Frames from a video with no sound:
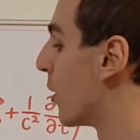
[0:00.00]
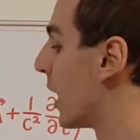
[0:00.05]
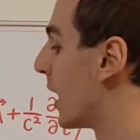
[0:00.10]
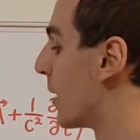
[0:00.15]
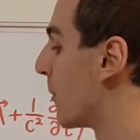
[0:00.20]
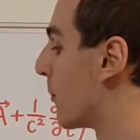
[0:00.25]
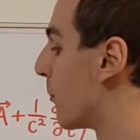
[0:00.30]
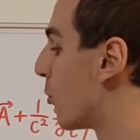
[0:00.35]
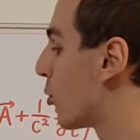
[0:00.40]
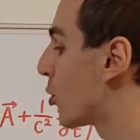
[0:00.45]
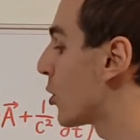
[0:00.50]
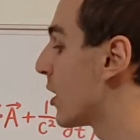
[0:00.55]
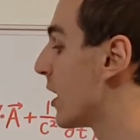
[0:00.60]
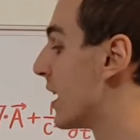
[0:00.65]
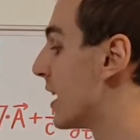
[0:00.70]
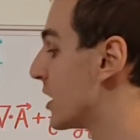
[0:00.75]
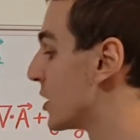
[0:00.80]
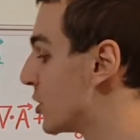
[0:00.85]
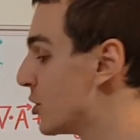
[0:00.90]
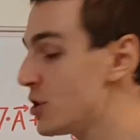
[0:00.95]
uh, more
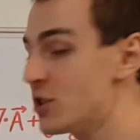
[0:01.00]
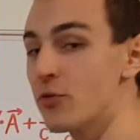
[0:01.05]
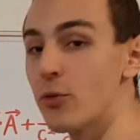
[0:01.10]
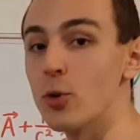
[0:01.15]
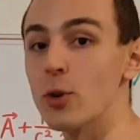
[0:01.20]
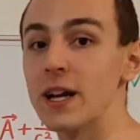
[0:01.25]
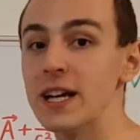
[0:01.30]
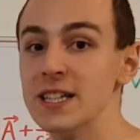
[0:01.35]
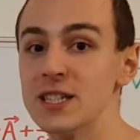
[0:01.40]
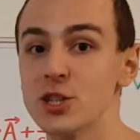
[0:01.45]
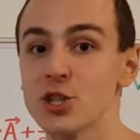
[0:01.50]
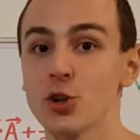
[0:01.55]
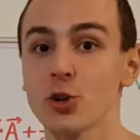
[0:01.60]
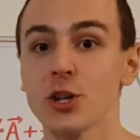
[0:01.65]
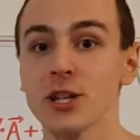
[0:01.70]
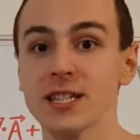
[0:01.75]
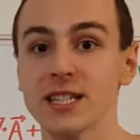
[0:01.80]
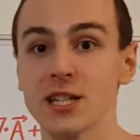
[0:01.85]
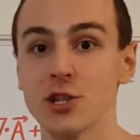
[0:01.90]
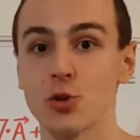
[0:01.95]
useful in
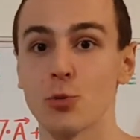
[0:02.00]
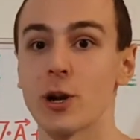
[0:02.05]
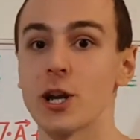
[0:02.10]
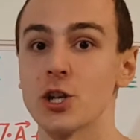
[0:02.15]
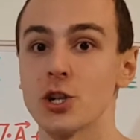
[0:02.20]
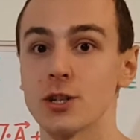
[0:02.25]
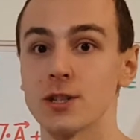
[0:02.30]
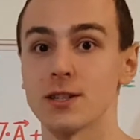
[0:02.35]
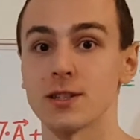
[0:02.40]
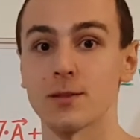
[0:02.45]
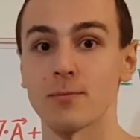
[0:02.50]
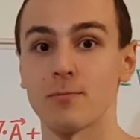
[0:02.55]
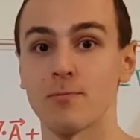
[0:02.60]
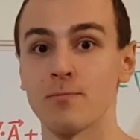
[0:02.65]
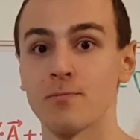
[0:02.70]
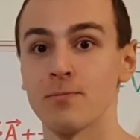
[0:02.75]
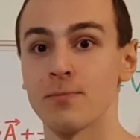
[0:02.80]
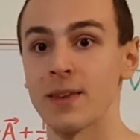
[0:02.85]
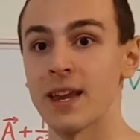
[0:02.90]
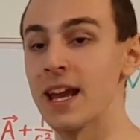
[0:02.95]
certain situations.
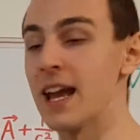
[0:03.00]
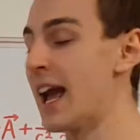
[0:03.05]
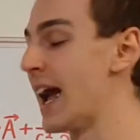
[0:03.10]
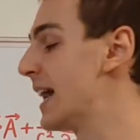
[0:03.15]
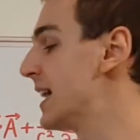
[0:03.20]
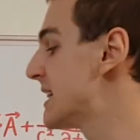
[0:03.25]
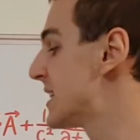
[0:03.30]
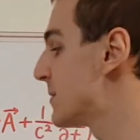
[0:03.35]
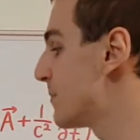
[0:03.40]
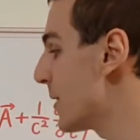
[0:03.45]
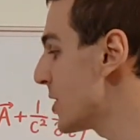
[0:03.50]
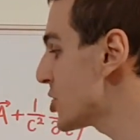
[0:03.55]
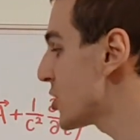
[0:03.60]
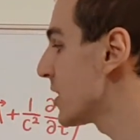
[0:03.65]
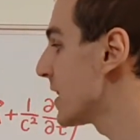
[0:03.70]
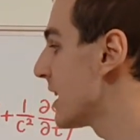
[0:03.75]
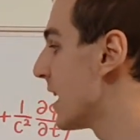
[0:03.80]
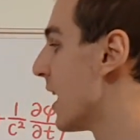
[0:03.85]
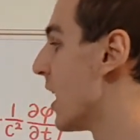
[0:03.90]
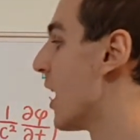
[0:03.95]
And
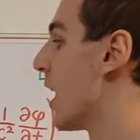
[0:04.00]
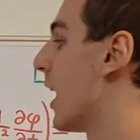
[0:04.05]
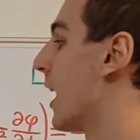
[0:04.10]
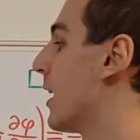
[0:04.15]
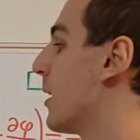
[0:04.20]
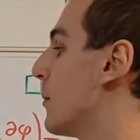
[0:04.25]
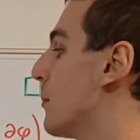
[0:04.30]
especially uh,